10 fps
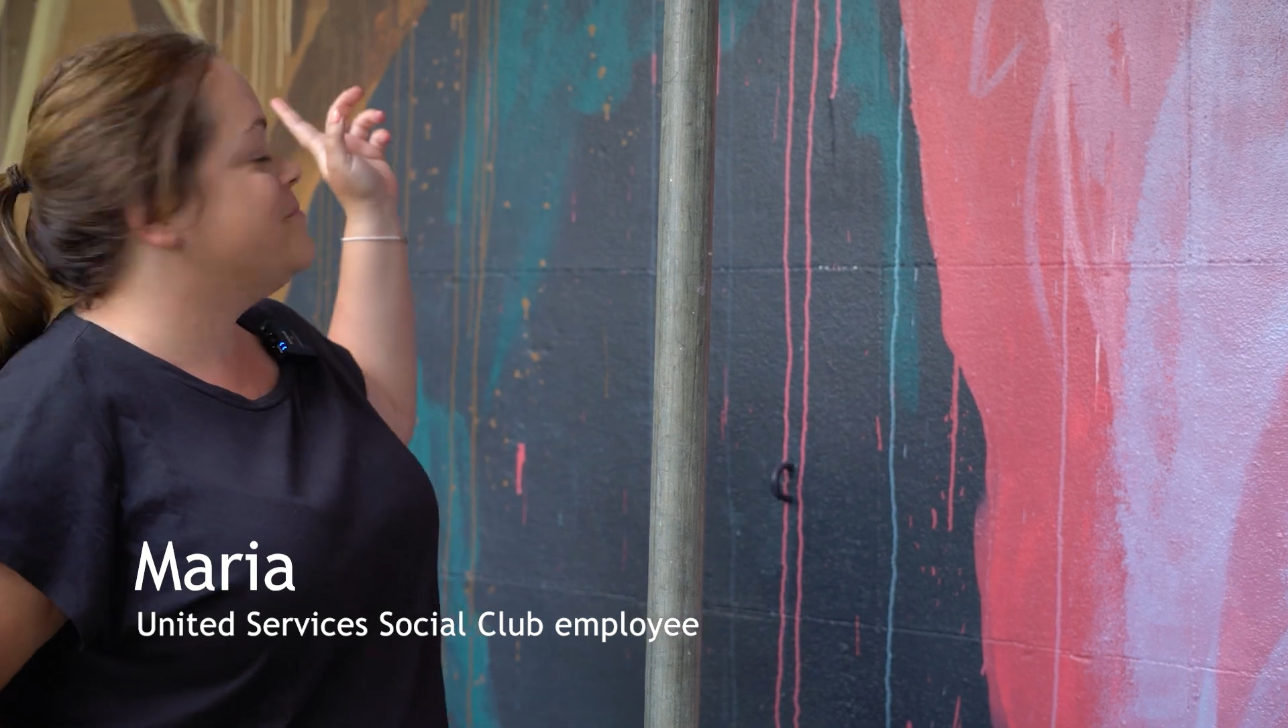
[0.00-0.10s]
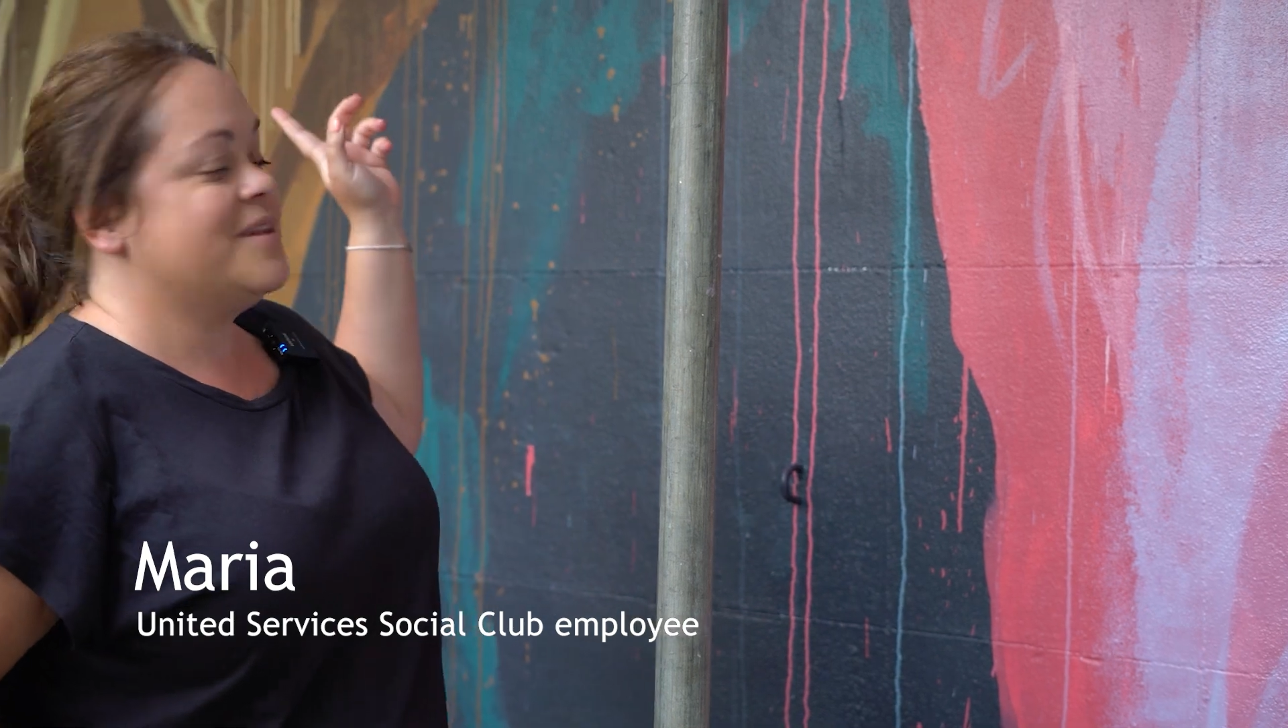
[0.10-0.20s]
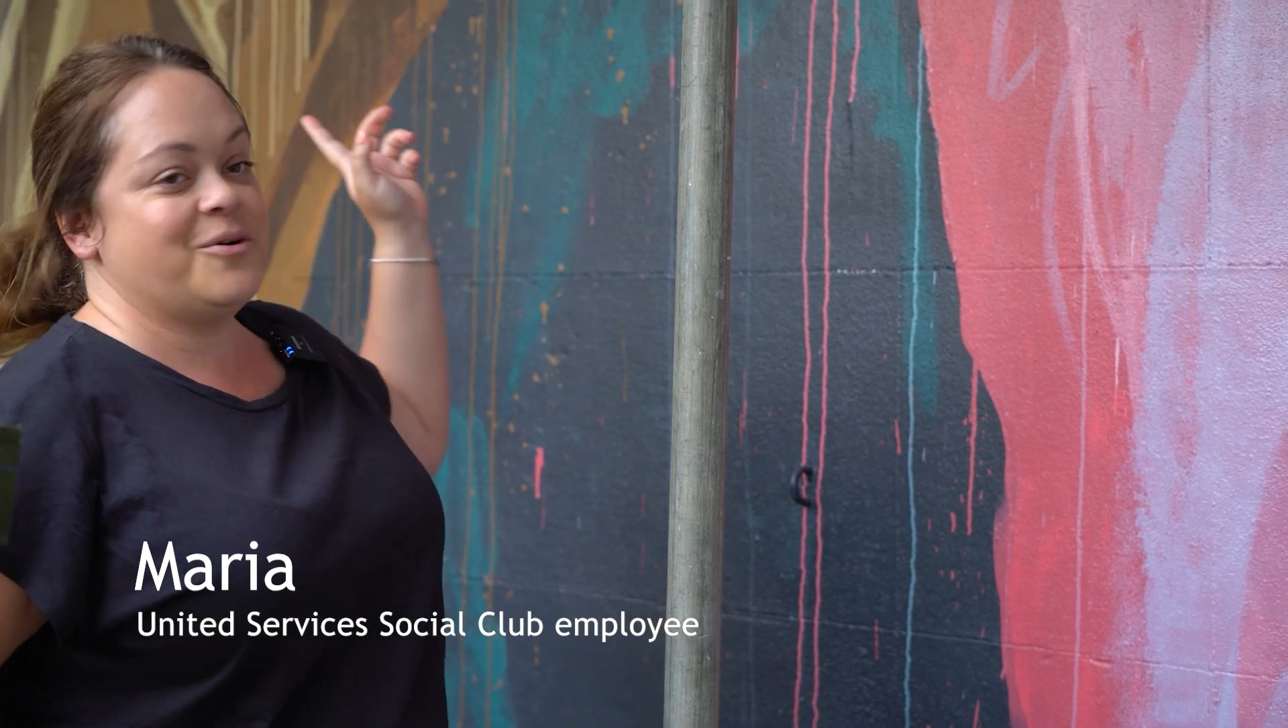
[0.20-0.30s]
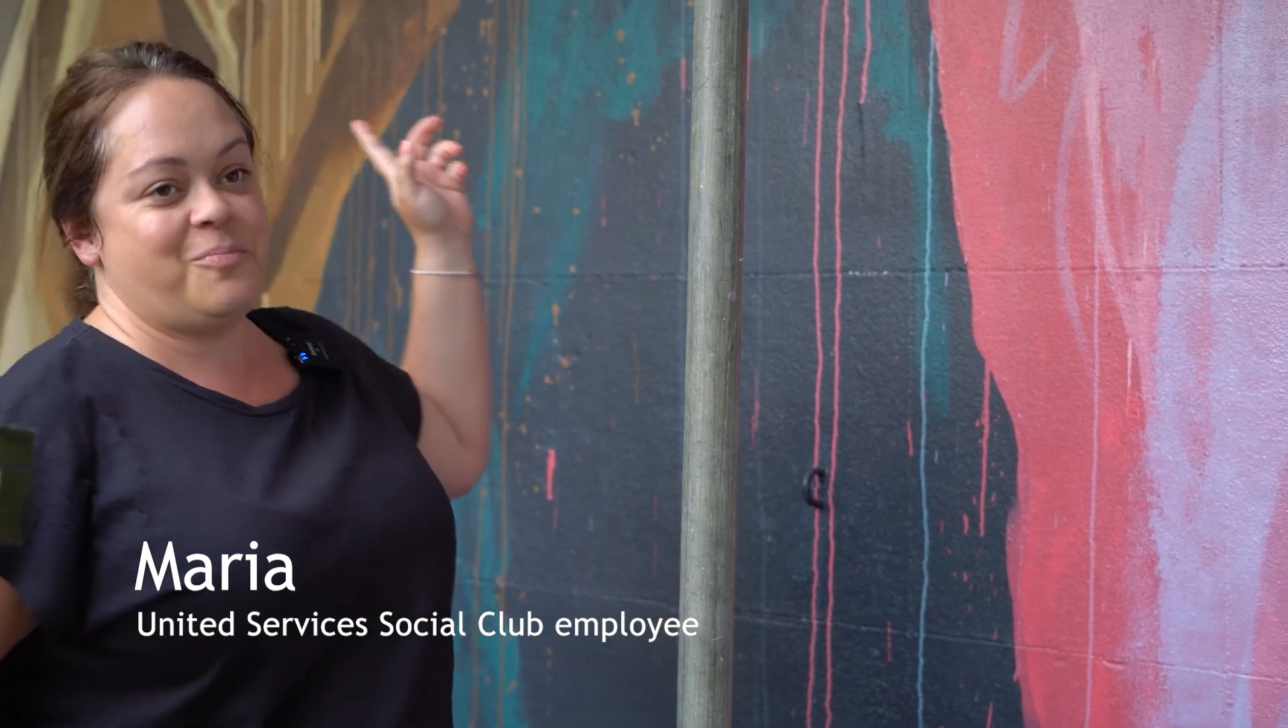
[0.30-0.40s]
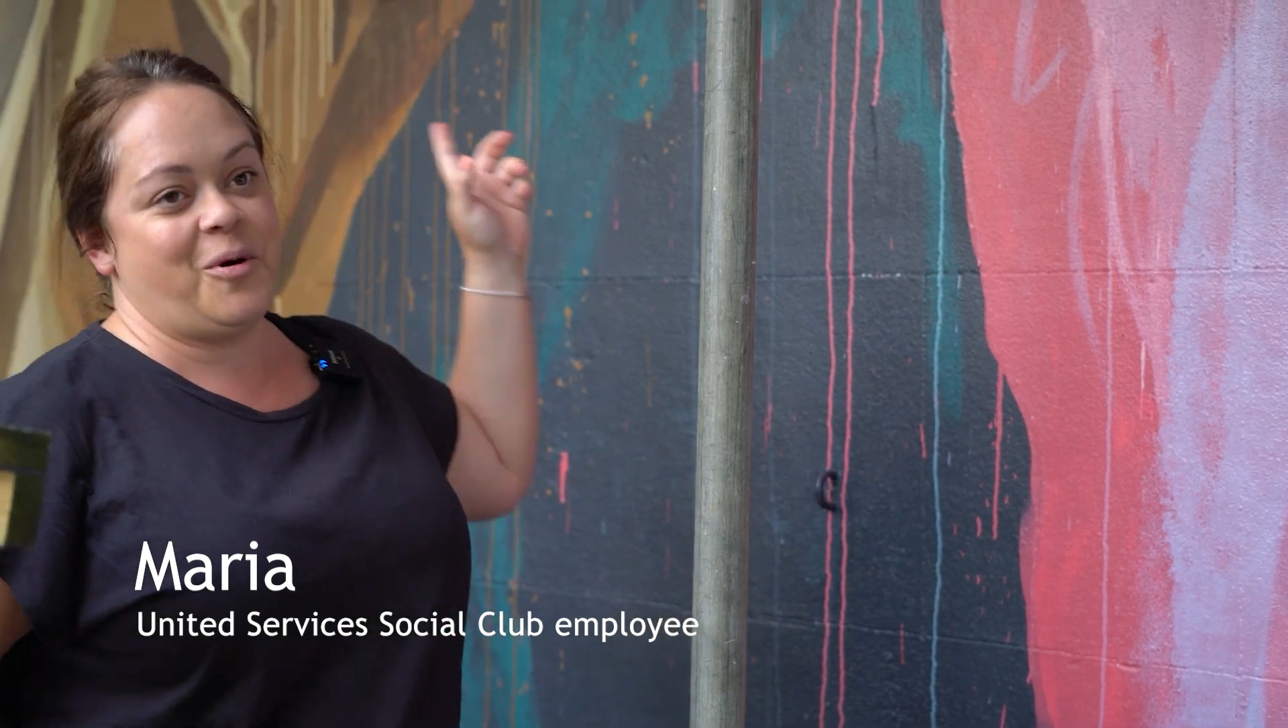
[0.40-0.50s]

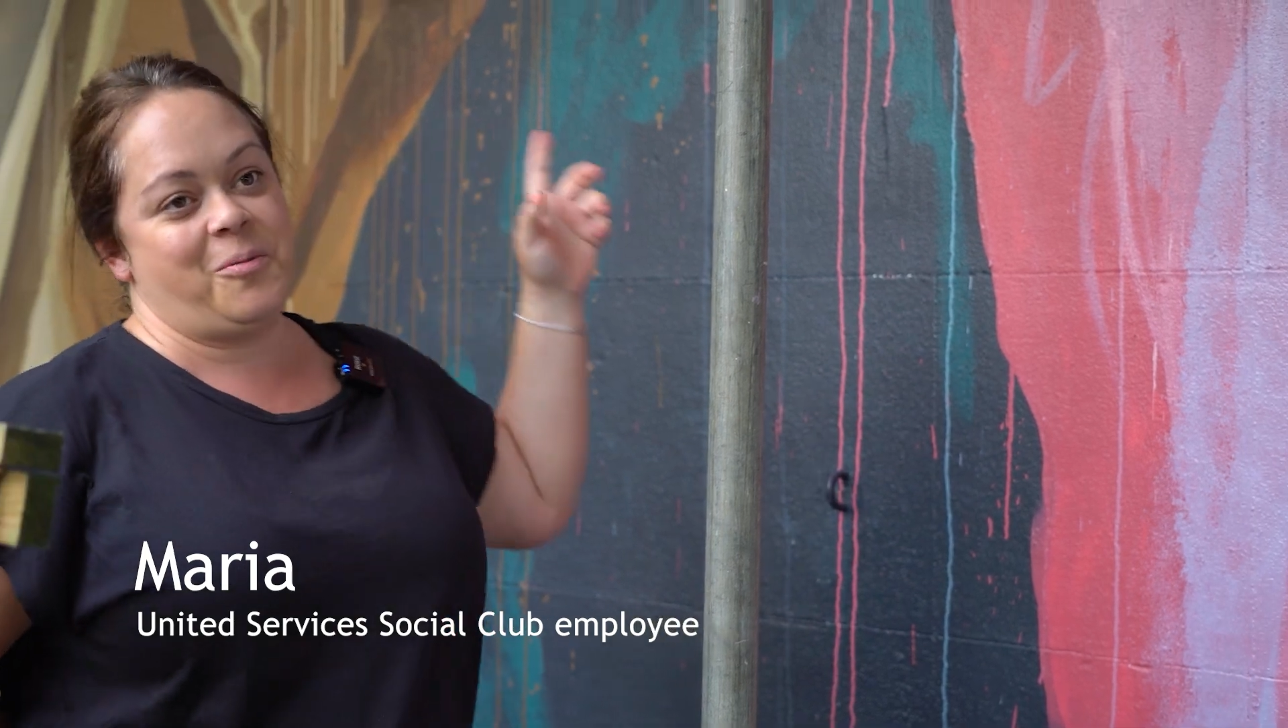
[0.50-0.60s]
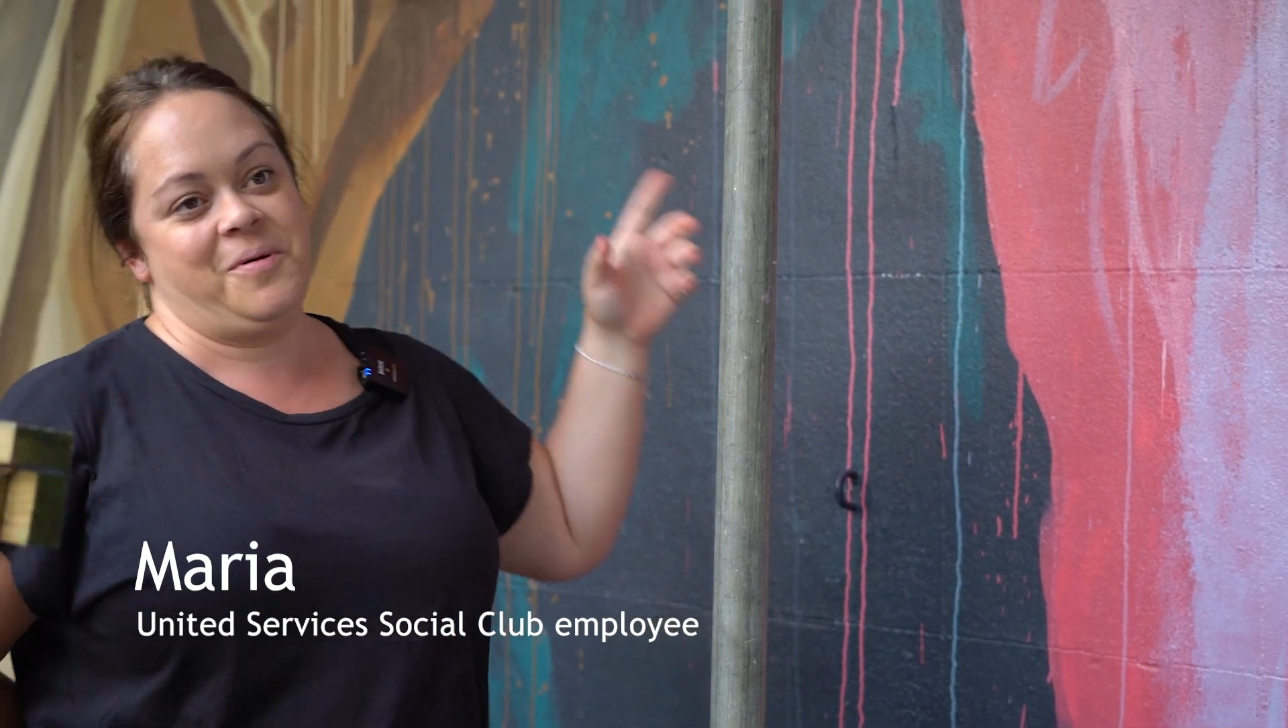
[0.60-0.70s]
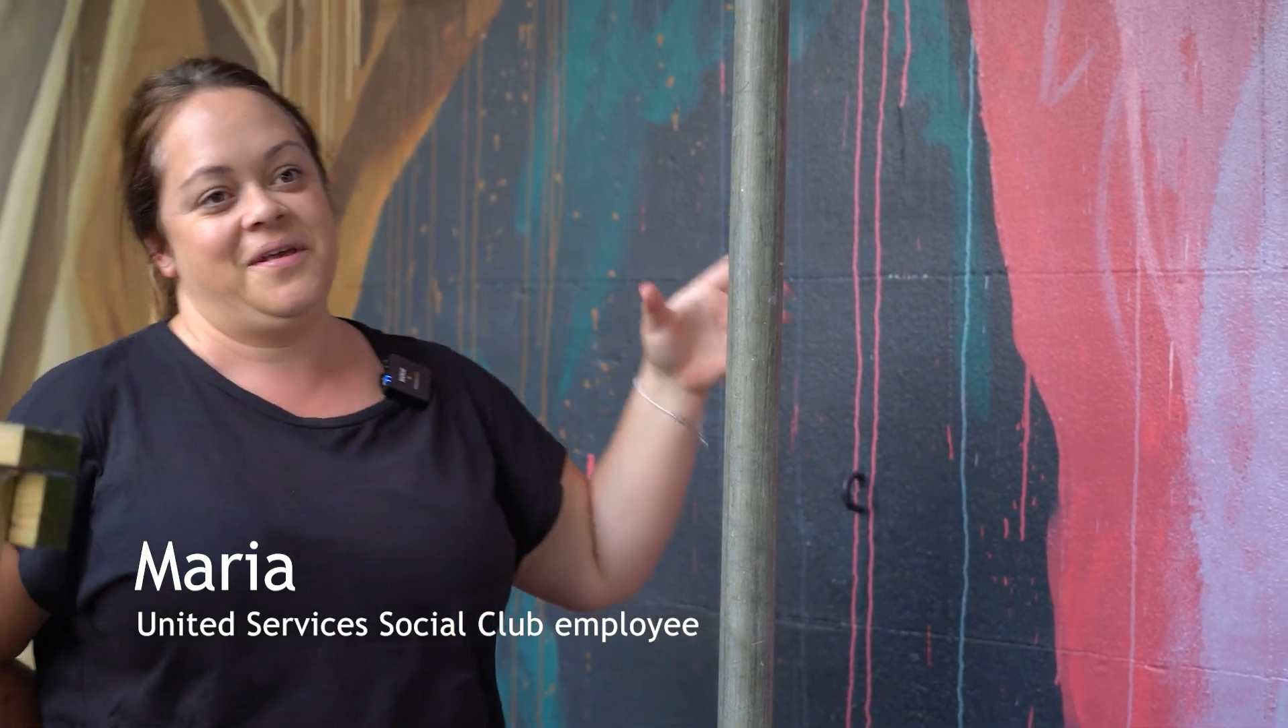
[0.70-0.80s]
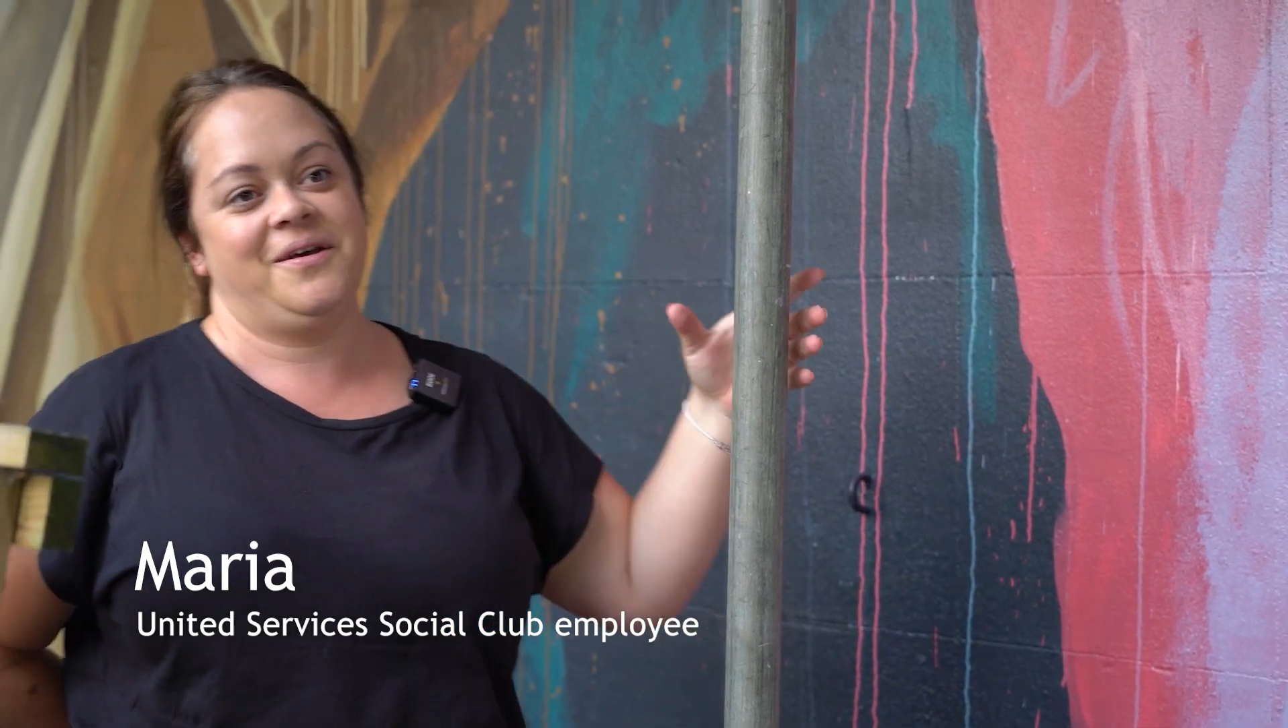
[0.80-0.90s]
little poppy.